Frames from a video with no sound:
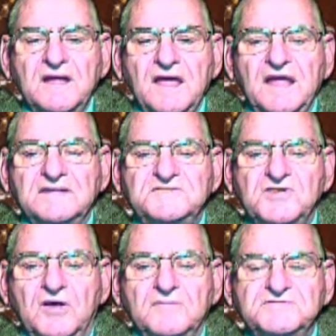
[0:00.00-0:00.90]
And
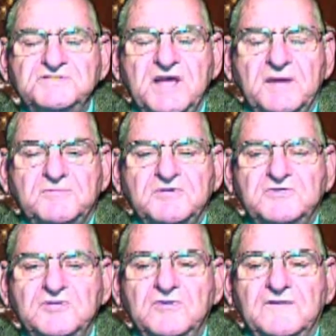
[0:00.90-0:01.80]
Psalms chapter
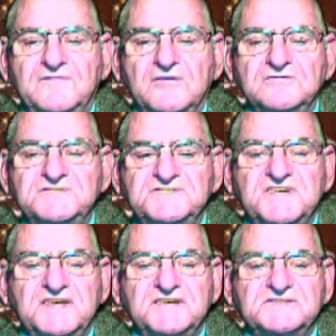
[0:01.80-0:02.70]
2 and verse
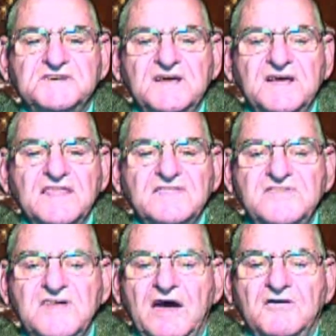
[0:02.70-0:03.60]
6,
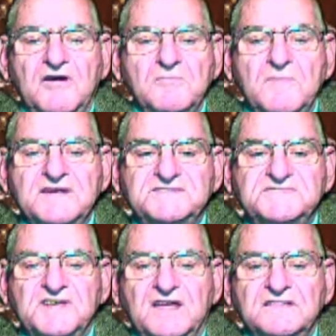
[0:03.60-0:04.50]
Thou art my
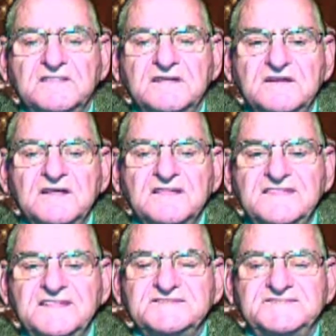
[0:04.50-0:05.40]
son,
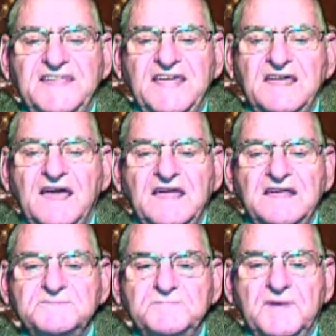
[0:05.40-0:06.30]
this day I
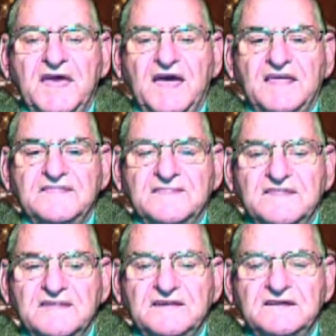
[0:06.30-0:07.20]
have begotten thee.